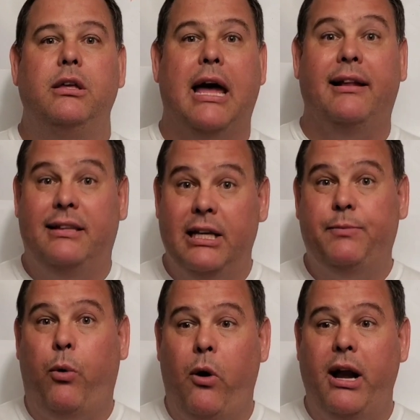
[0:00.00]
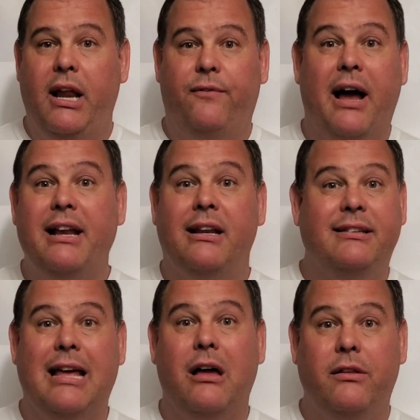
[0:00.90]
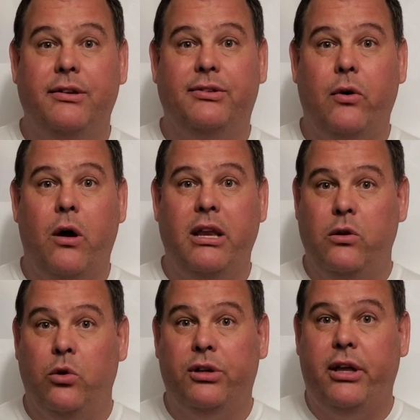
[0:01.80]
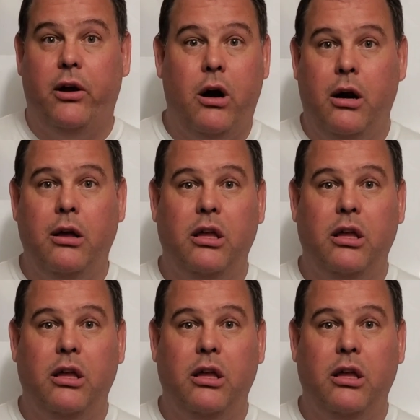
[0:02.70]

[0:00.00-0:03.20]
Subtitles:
at this point, if I didn't tell you this story and you looked at her,